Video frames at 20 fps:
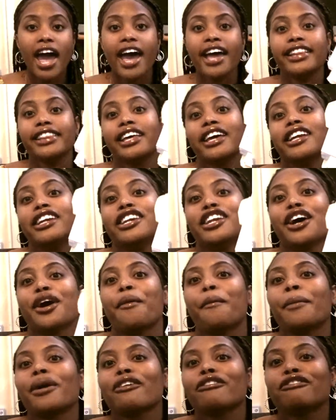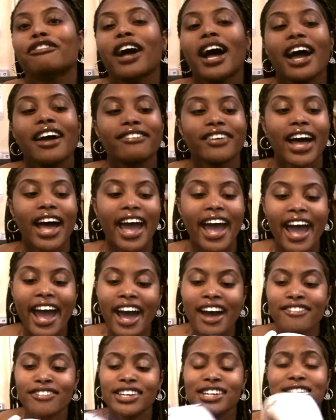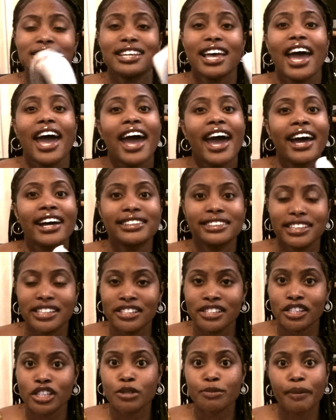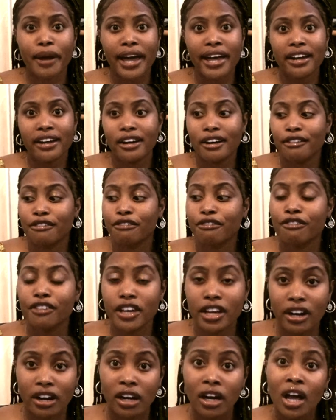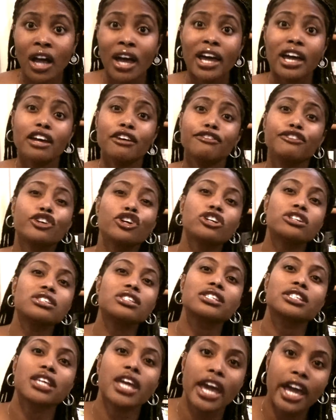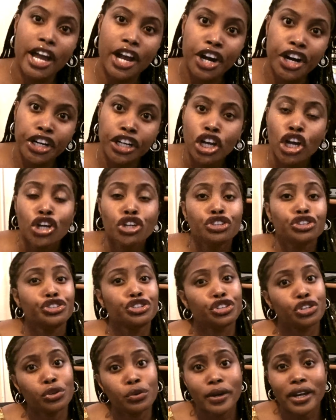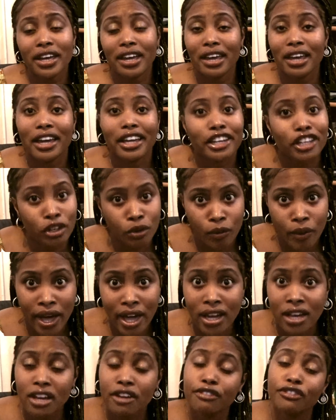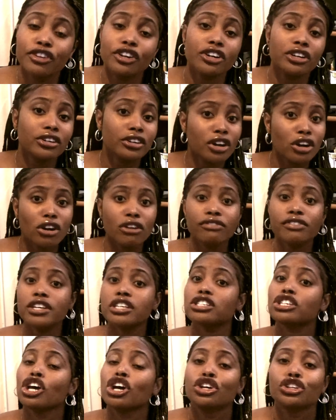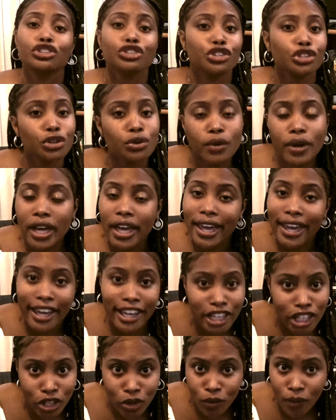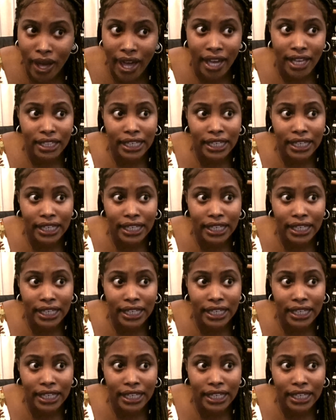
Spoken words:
And then number five I have is act in spite of fear. If you're scared, do it anyway. If you're nervous, do it anyway.